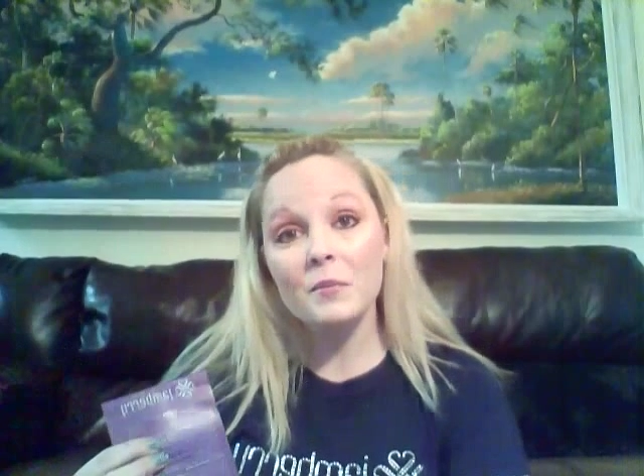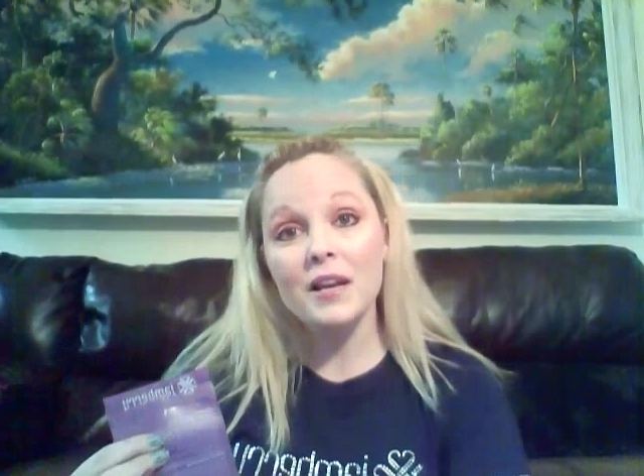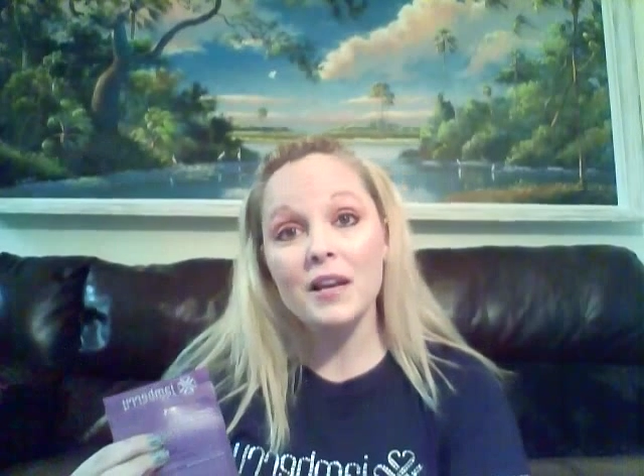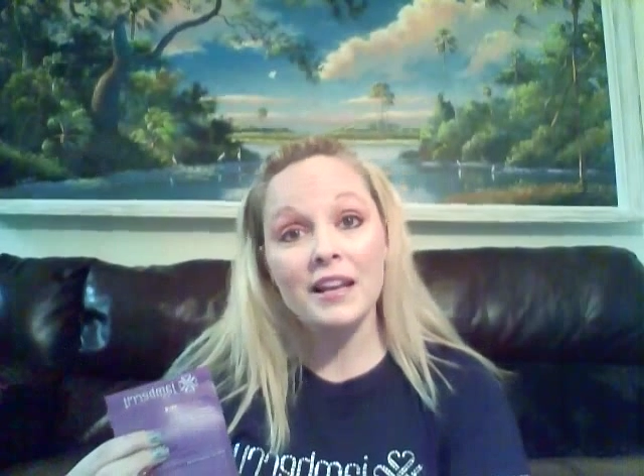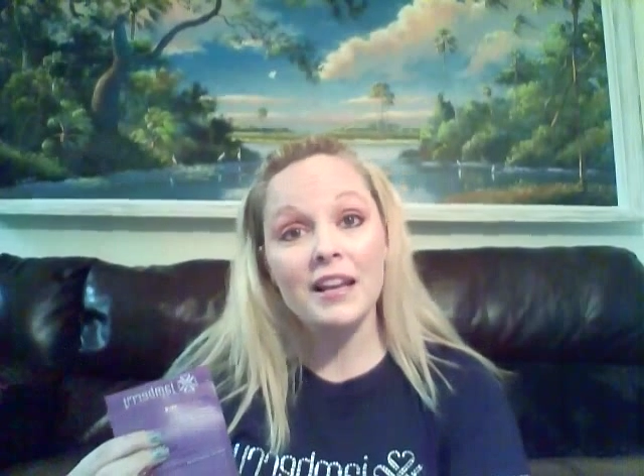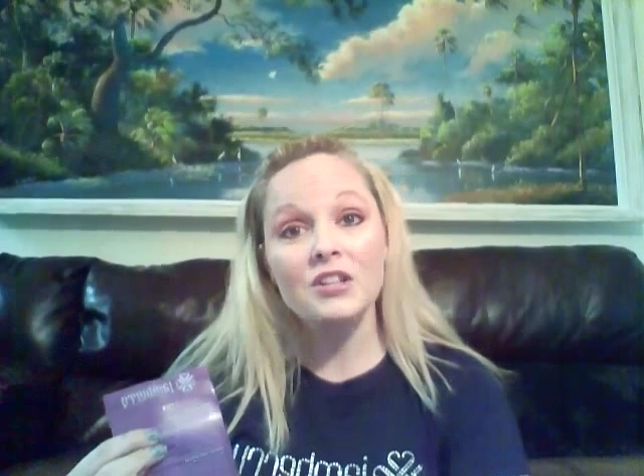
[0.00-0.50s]

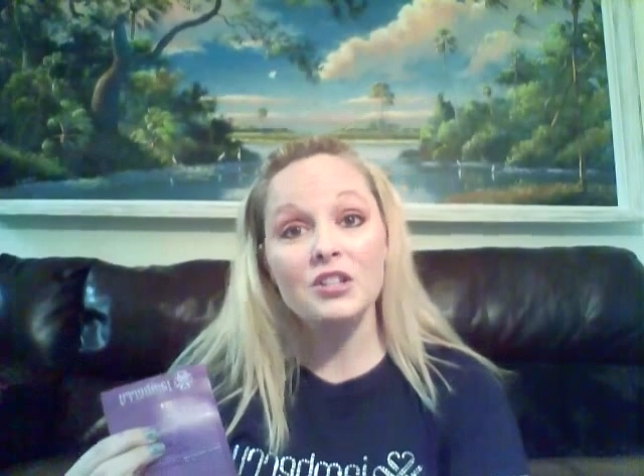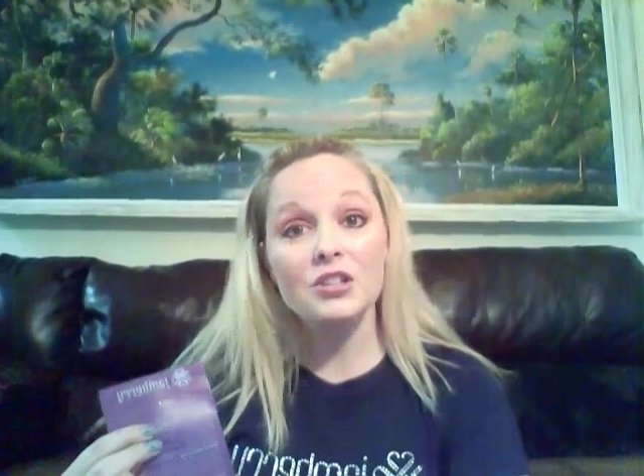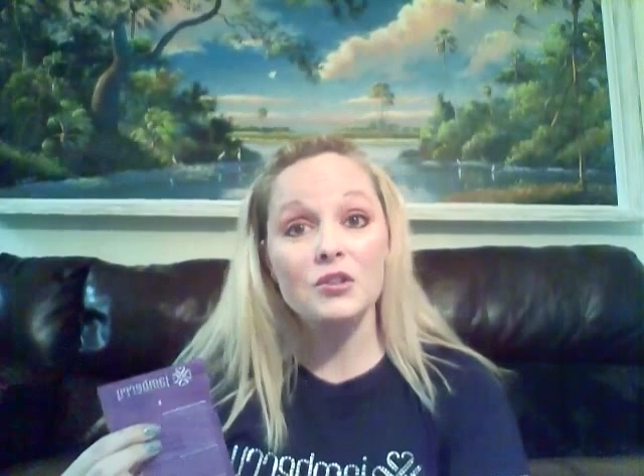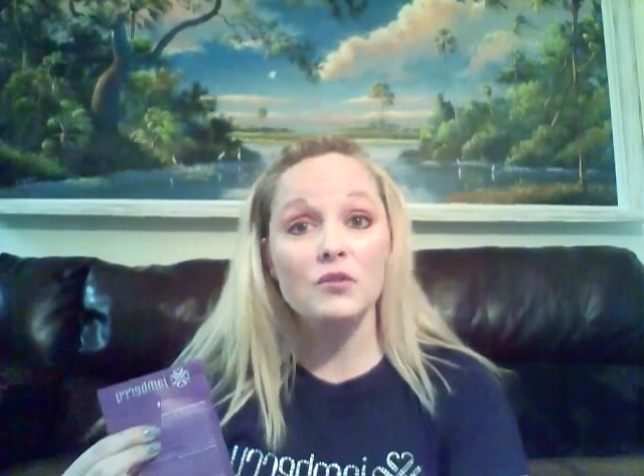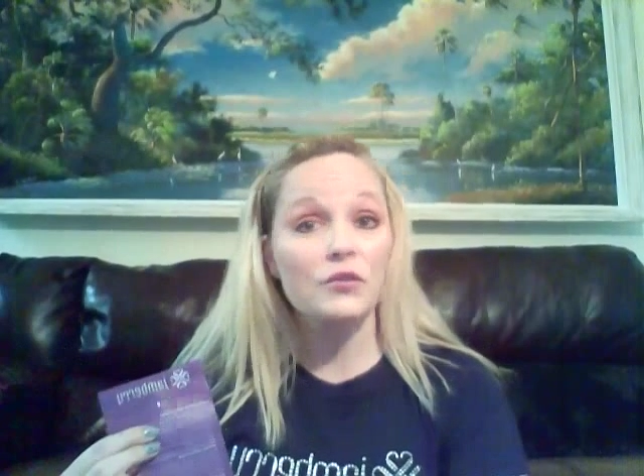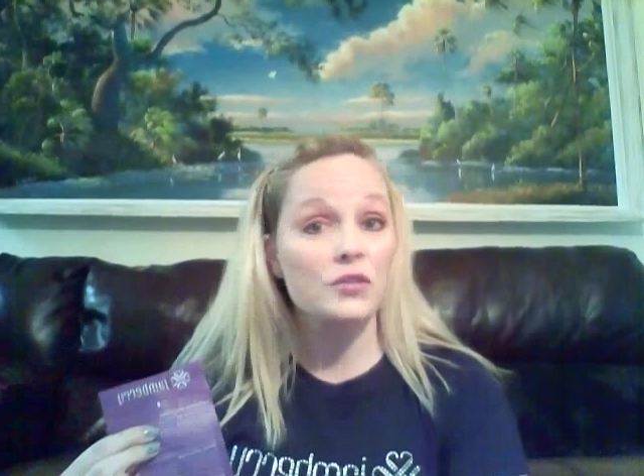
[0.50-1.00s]
But in case
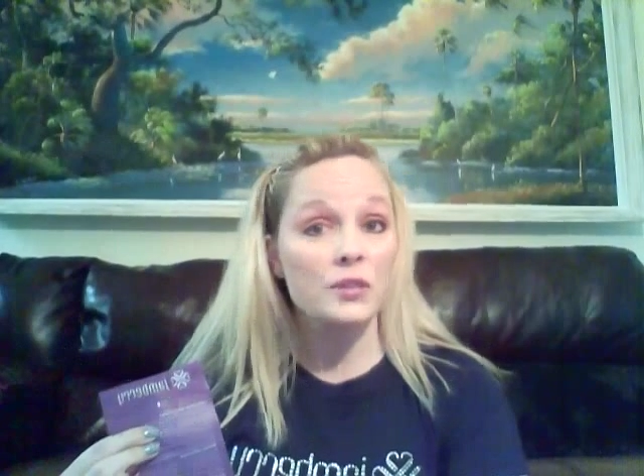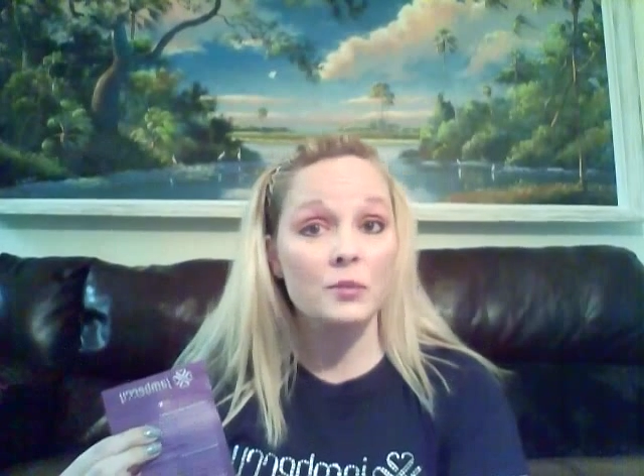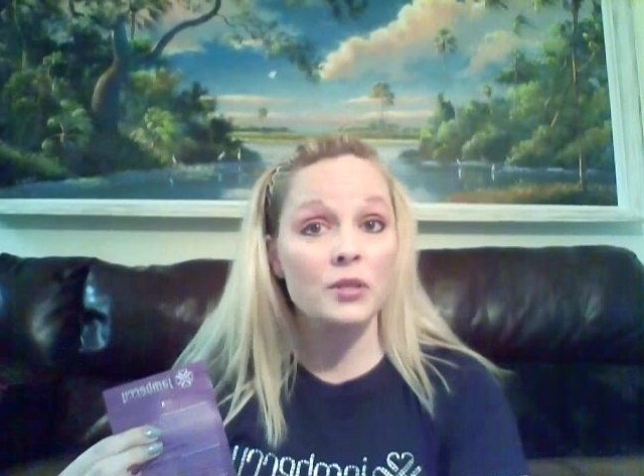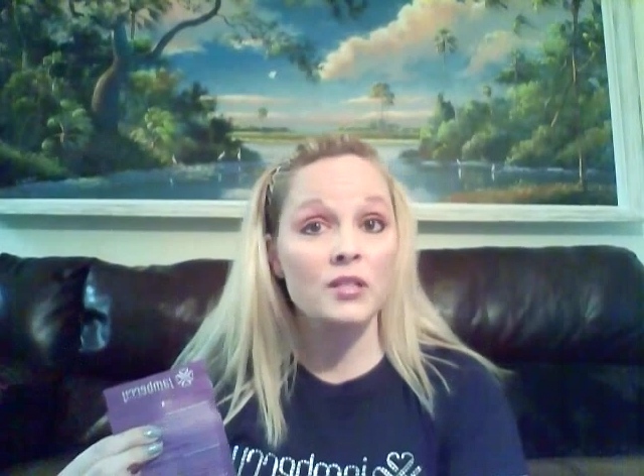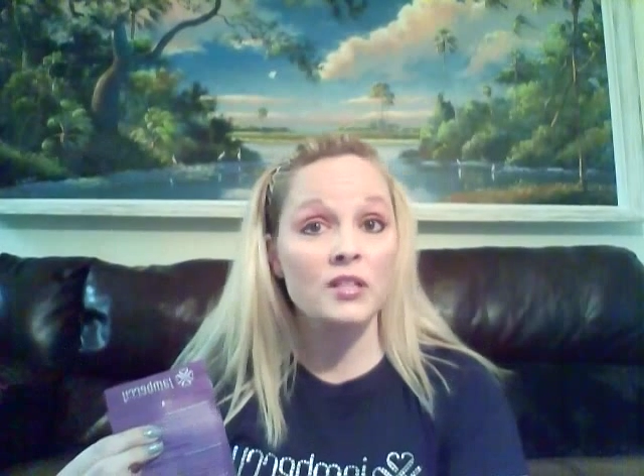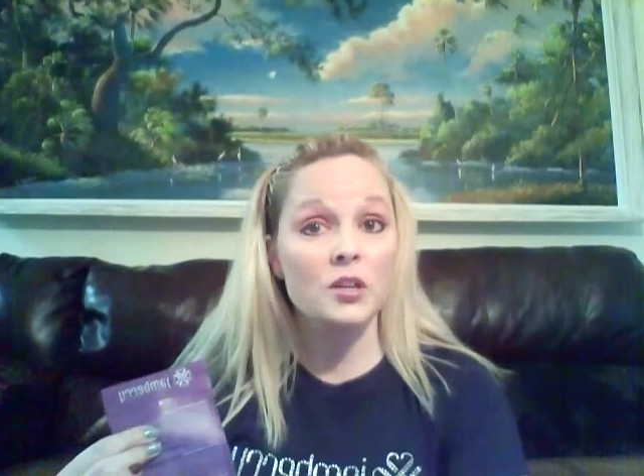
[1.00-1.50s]
you, for some
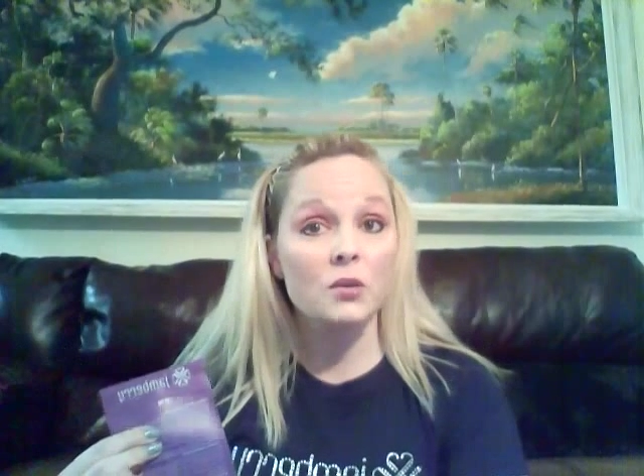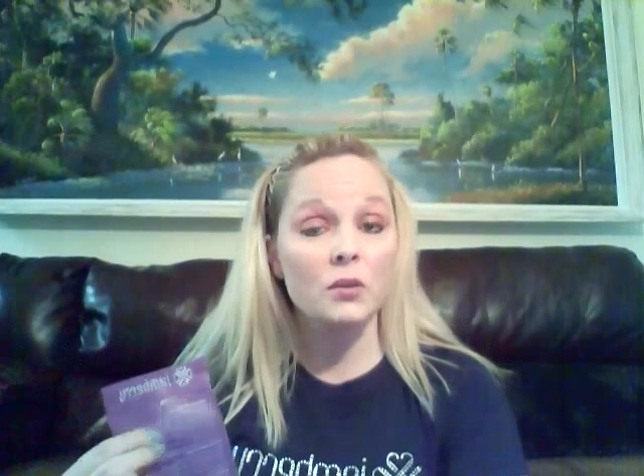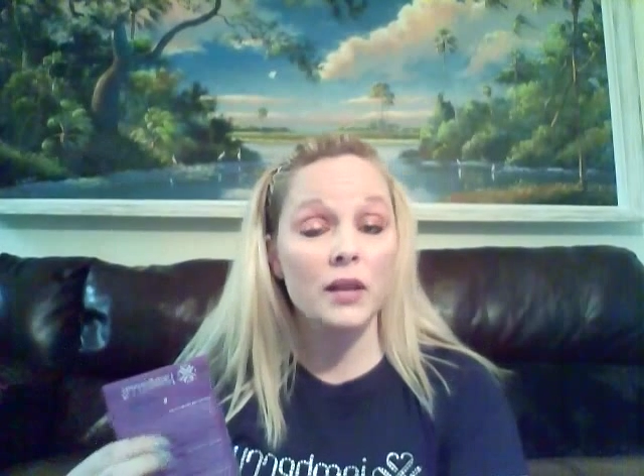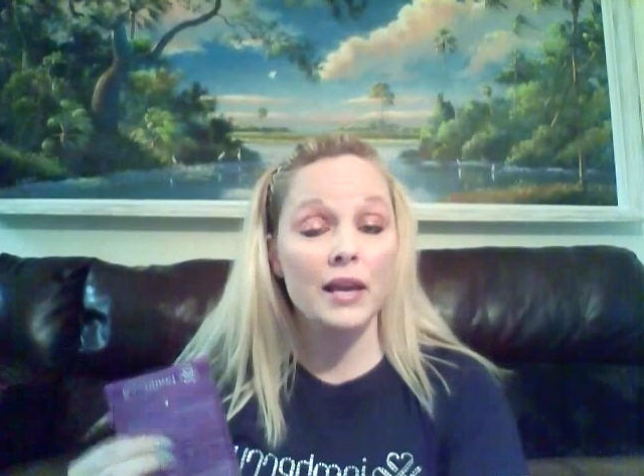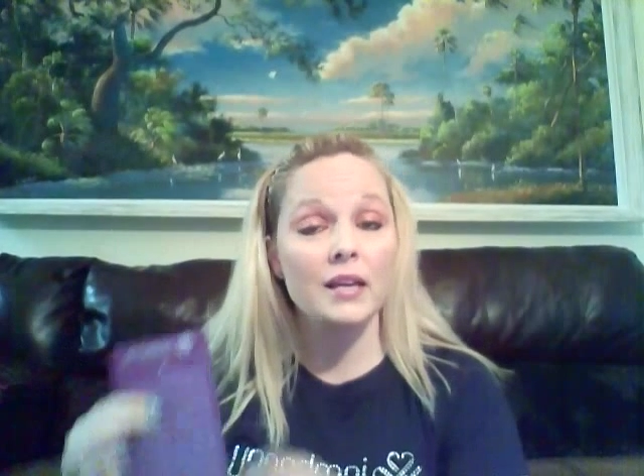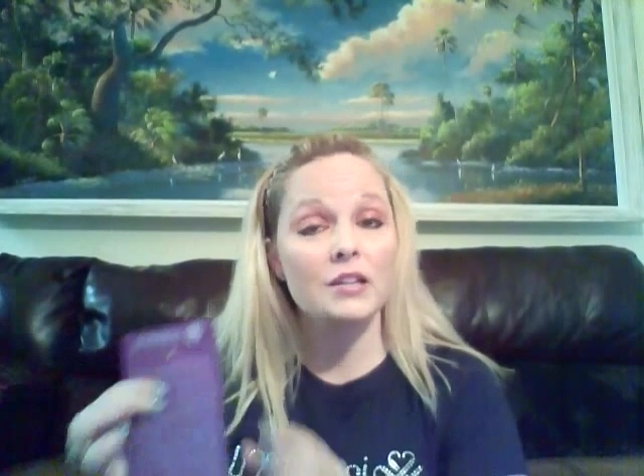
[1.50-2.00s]
reason, don't
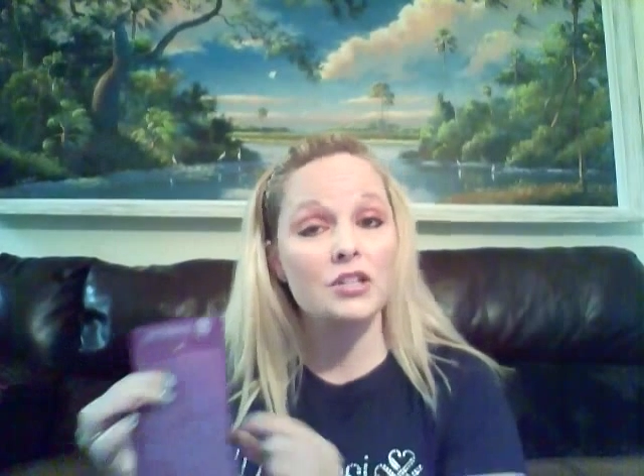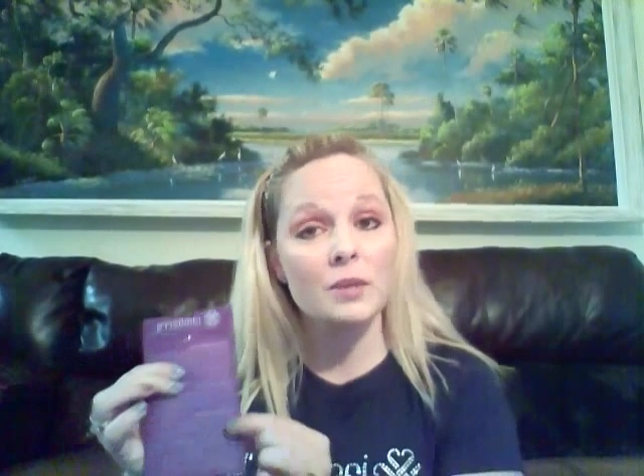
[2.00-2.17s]
like it,